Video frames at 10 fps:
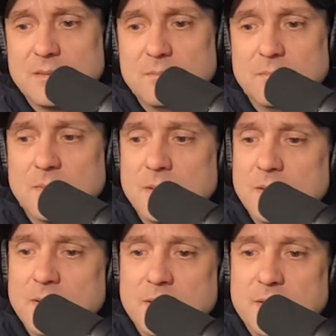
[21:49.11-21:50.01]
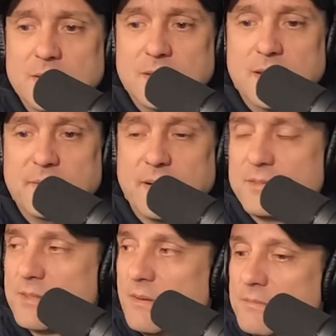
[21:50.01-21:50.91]
I mean,
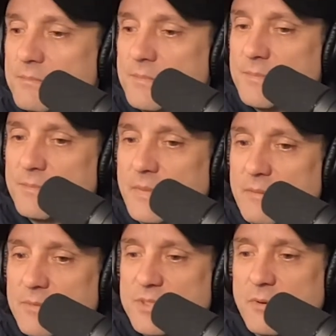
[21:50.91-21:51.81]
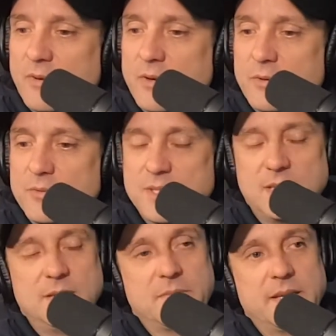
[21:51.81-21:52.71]
I was meeting with some of our new
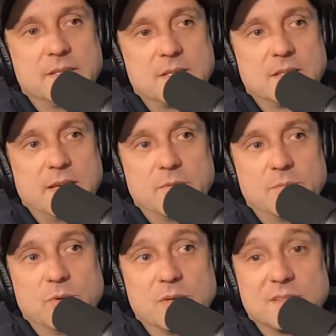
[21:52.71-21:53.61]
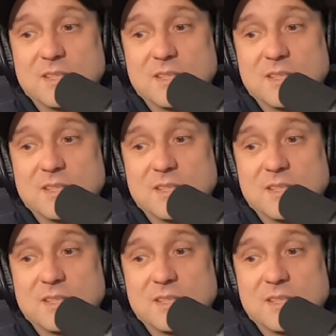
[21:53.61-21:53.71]
teammates that came on board.